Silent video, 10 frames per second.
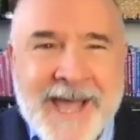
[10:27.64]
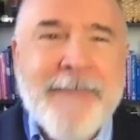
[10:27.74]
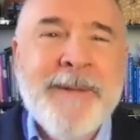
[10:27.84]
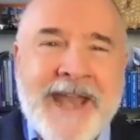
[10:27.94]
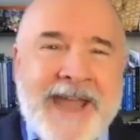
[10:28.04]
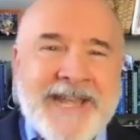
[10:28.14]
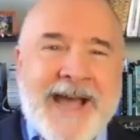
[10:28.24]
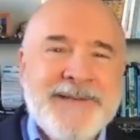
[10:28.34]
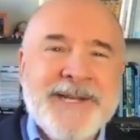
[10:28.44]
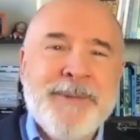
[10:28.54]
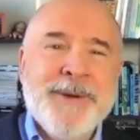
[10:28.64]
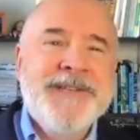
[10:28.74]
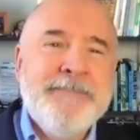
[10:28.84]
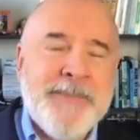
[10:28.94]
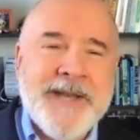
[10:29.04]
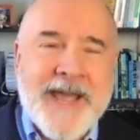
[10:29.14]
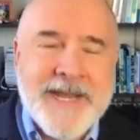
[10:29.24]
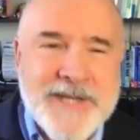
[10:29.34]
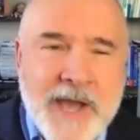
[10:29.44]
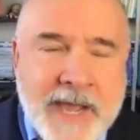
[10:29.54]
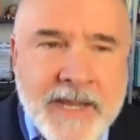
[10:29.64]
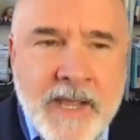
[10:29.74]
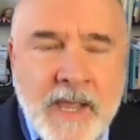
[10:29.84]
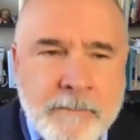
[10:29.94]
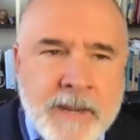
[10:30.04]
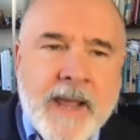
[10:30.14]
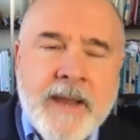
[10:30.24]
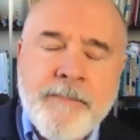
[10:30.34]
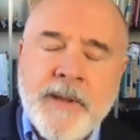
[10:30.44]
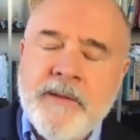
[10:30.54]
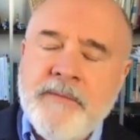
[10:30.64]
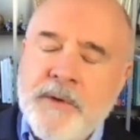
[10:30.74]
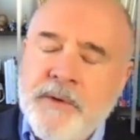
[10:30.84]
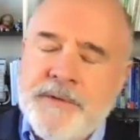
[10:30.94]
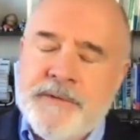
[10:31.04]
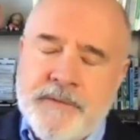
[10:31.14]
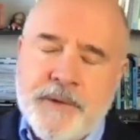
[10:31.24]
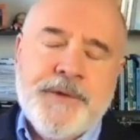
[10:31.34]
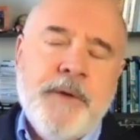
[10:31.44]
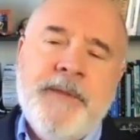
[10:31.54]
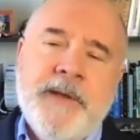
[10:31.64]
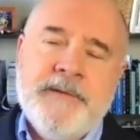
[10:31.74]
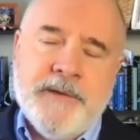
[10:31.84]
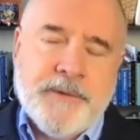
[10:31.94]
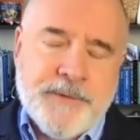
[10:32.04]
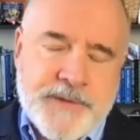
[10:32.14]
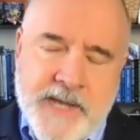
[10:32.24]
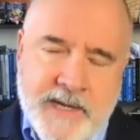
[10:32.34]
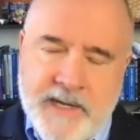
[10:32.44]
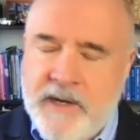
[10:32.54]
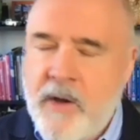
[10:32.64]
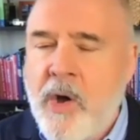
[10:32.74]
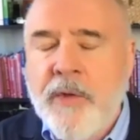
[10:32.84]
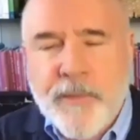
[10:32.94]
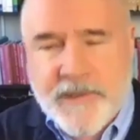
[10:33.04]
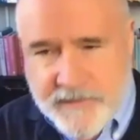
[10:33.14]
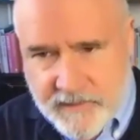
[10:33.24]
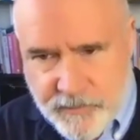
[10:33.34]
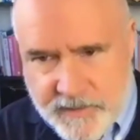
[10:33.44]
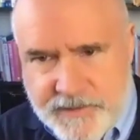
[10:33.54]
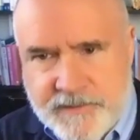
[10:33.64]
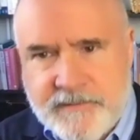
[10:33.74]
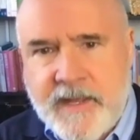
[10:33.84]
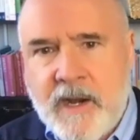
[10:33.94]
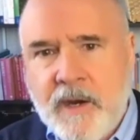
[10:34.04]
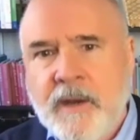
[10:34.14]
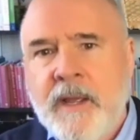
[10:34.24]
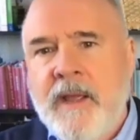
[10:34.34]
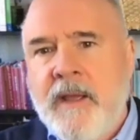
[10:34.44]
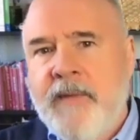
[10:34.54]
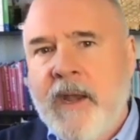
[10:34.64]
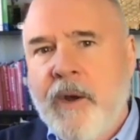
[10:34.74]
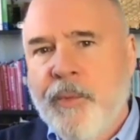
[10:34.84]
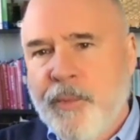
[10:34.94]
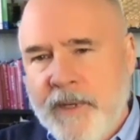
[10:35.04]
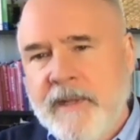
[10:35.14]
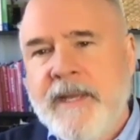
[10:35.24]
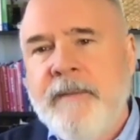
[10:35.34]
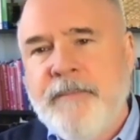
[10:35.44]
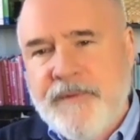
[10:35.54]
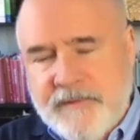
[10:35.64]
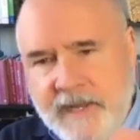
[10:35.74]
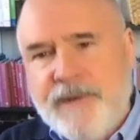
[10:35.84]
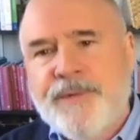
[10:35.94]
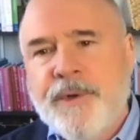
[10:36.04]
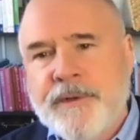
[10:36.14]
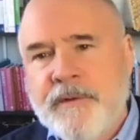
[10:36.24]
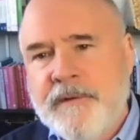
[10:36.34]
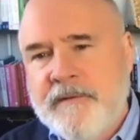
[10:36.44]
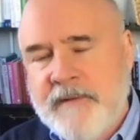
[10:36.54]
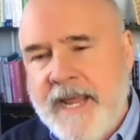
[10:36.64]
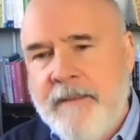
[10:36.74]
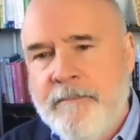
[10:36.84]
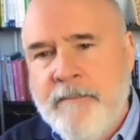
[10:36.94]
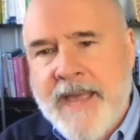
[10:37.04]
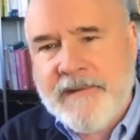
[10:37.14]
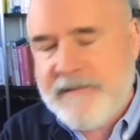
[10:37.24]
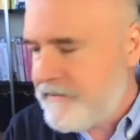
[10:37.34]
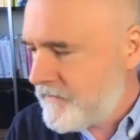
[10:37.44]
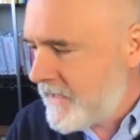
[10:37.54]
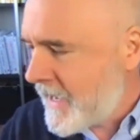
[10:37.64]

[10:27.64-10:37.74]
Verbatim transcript: I'm sure. an agnostic person. Agnostic, but I, yeah. I, but I but there's there's so many things in Christianity and all the rest of the religions that are that are really central to the same message.